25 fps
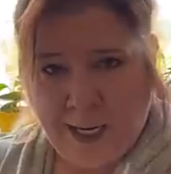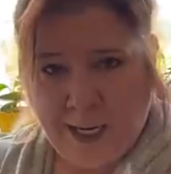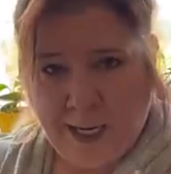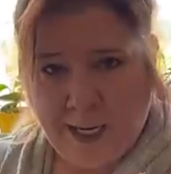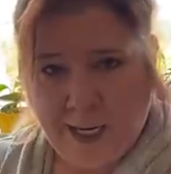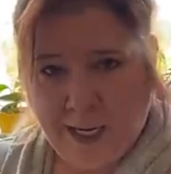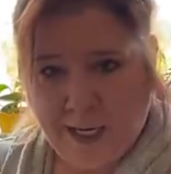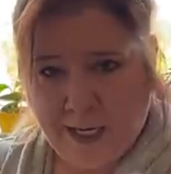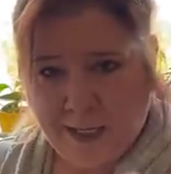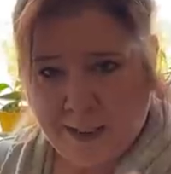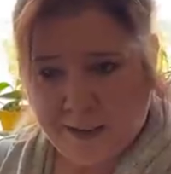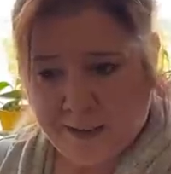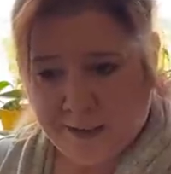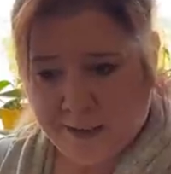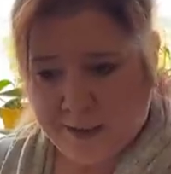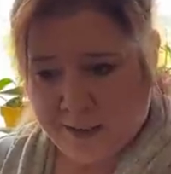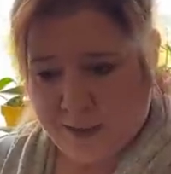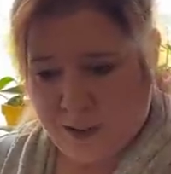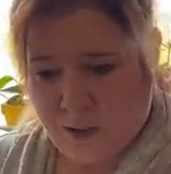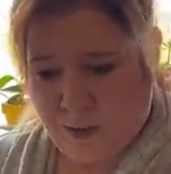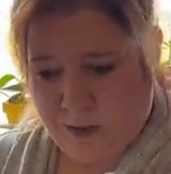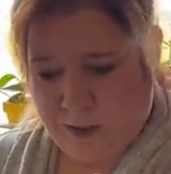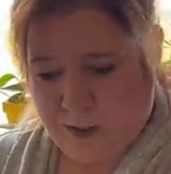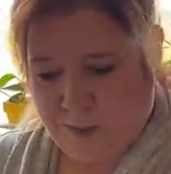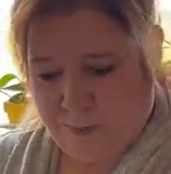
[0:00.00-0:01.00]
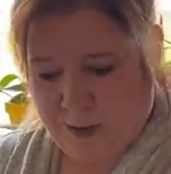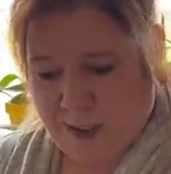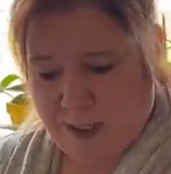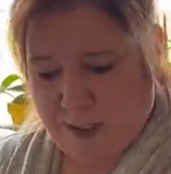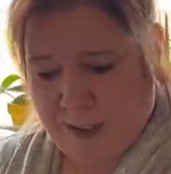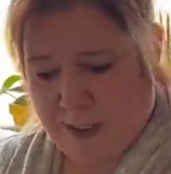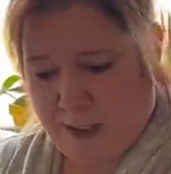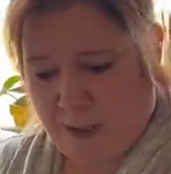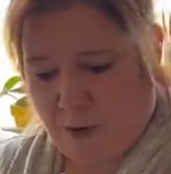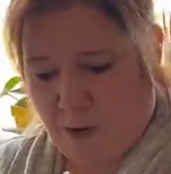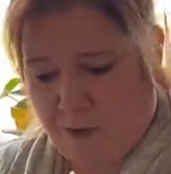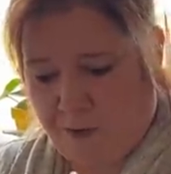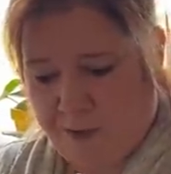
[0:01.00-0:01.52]
it's going to be
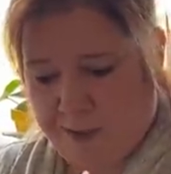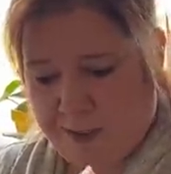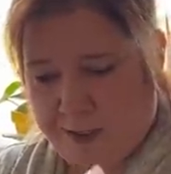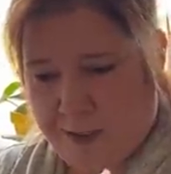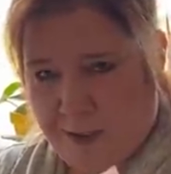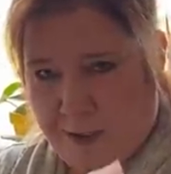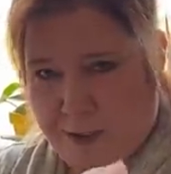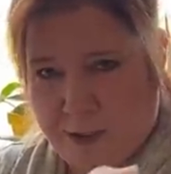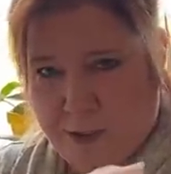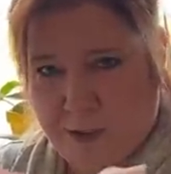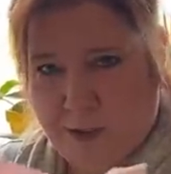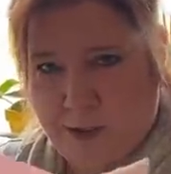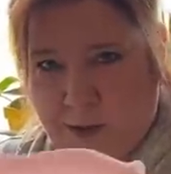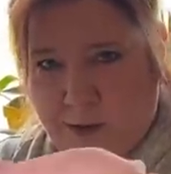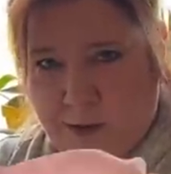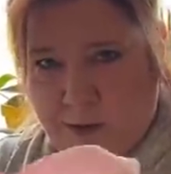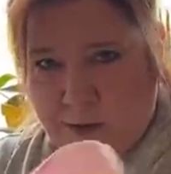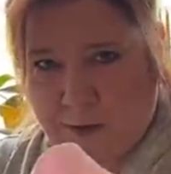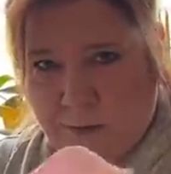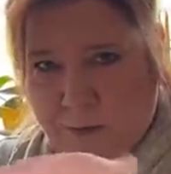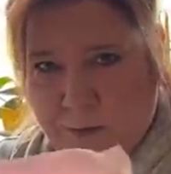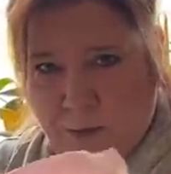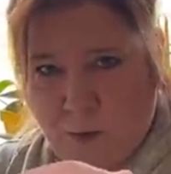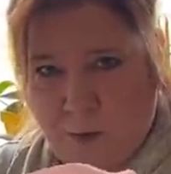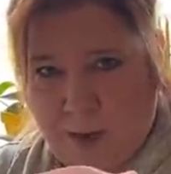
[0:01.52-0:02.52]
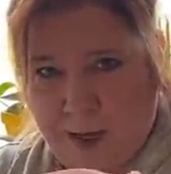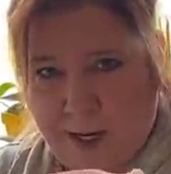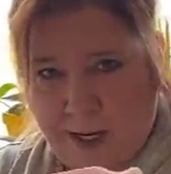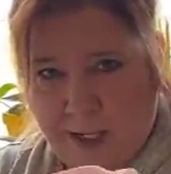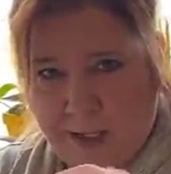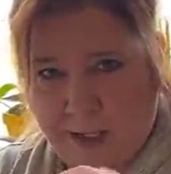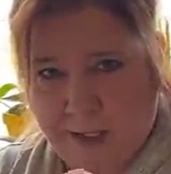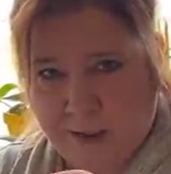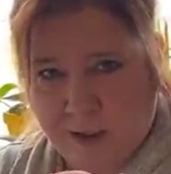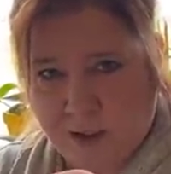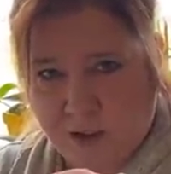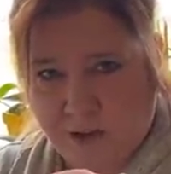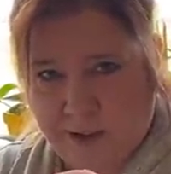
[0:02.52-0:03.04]
the horizontal way
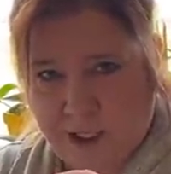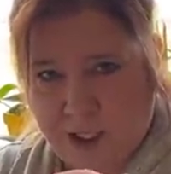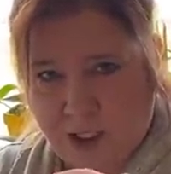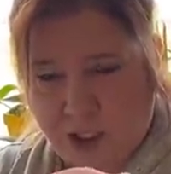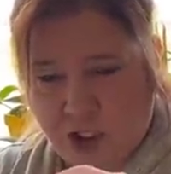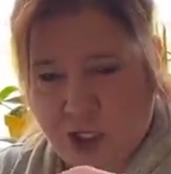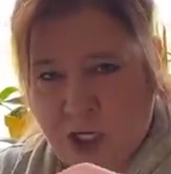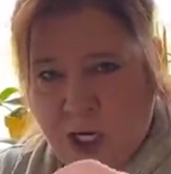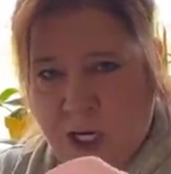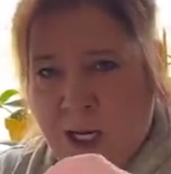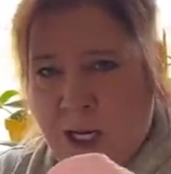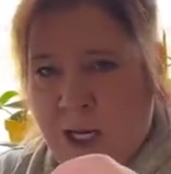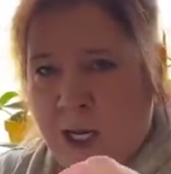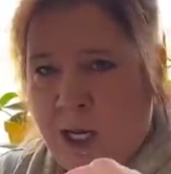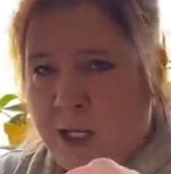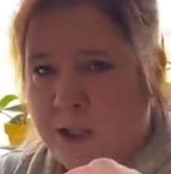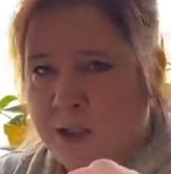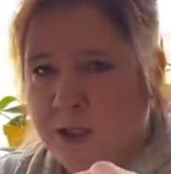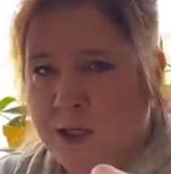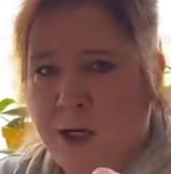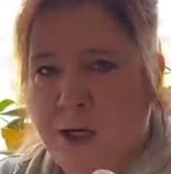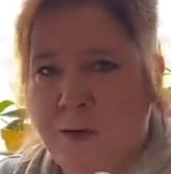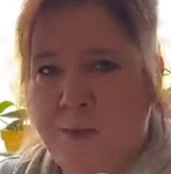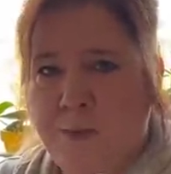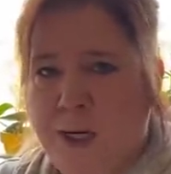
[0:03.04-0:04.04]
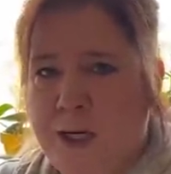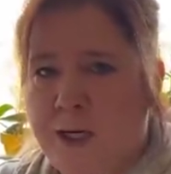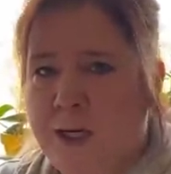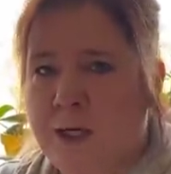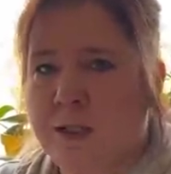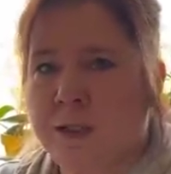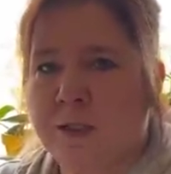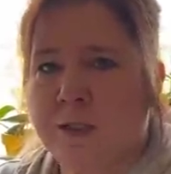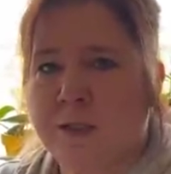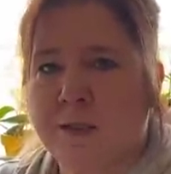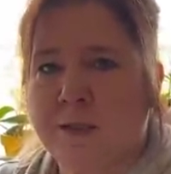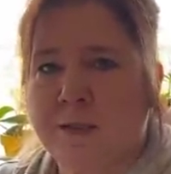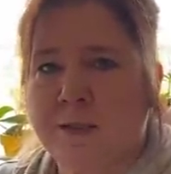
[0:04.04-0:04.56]
that stretch. It's going to make
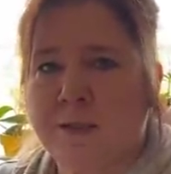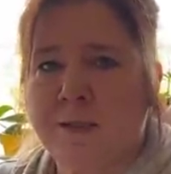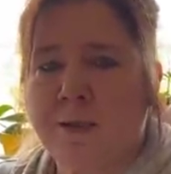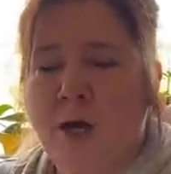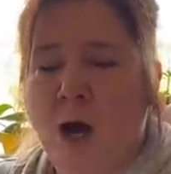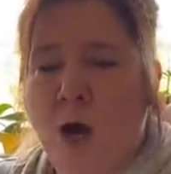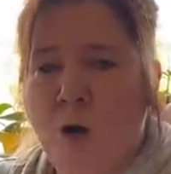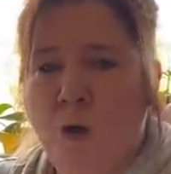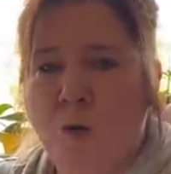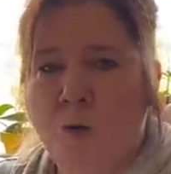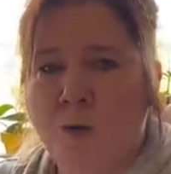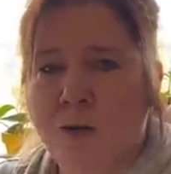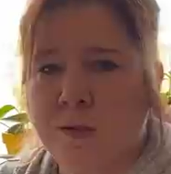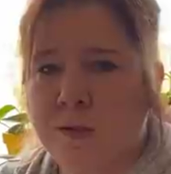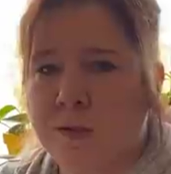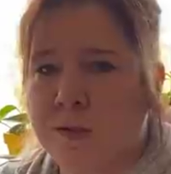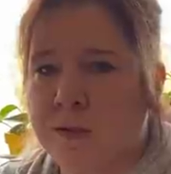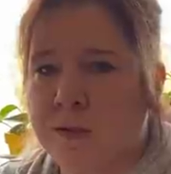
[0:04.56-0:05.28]
it so